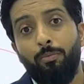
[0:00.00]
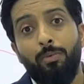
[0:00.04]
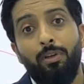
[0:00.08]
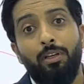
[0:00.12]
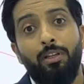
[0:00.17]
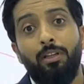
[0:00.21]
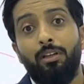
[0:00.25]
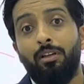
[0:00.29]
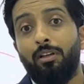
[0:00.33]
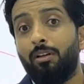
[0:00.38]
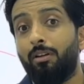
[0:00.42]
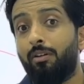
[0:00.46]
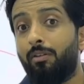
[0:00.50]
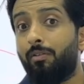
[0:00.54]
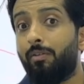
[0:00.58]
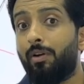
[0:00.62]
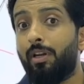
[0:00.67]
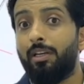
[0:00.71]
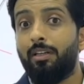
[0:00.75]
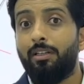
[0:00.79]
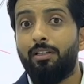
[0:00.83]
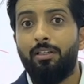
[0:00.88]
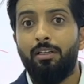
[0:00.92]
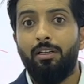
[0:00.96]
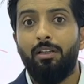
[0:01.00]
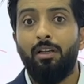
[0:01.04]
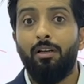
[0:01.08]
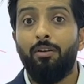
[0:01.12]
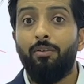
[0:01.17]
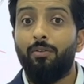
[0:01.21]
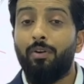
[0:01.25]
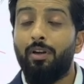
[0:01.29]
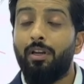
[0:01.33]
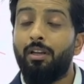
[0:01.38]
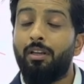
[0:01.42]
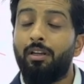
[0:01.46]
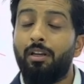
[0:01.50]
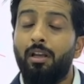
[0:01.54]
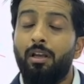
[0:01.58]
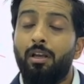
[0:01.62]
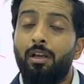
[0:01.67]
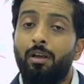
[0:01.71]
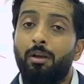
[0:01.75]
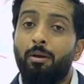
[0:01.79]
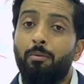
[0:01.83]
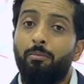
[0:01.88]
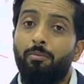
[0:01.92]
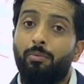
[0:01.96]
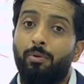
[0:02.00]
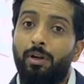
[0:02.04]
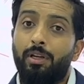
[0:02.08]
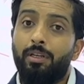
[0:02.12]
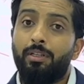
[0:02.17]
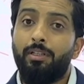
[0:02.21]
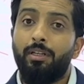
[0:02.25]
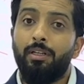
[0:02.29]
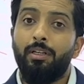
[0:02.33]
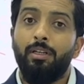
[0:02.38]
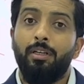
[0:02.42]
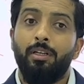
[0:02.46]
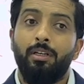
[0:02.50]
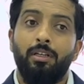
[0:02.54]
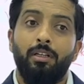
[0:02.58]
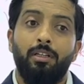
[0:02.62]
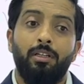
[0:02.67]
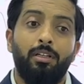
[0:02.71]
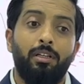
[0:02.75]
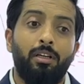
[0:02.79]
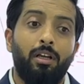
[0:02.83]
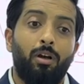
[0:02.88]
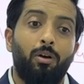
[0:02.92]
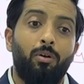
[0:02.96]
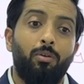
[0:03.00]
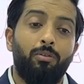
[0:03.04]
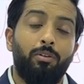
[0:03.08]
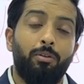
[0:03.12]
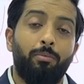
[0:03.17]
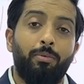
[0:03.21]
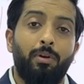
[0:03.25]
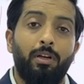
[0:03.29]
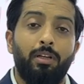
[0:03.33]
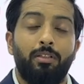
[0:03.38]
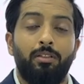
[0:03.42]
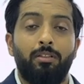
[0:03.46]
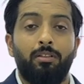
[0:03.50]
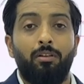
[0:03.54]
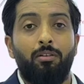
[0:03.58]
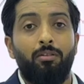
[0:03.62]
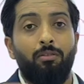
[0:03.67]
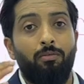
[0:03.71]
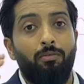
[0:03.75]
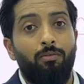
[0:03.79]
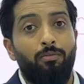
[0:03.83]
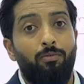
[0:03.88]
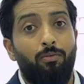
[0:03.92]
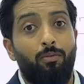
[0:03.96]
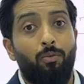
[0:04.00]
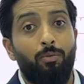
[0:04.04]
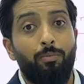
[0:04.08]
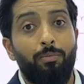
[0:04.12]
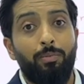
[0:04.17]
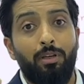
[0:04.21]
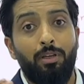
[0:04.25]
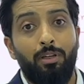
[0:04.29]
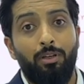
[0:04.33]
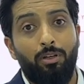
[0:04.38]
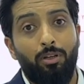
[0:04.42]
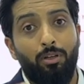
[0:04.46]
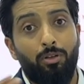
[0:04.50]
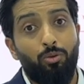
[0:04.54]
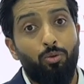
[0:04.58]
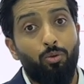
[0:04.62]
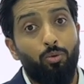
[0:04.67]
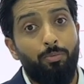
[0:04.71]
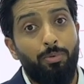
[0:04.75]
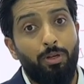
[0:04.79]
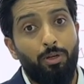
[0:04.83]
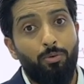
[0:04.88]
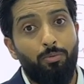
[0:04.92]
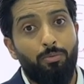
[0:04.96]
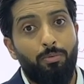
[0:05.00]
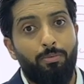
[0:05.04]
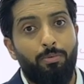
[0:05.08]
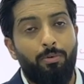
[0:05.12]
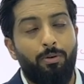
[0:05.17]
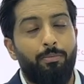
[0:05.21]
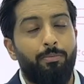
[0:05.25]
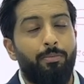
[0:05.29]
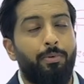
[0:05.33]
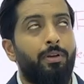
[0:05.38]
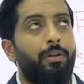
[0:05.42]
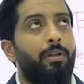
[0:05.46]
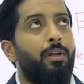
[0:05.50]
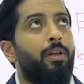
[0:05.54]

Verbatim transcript: million, great deal, great pricing. Now the prices are 4 million, a two bedroom apartment.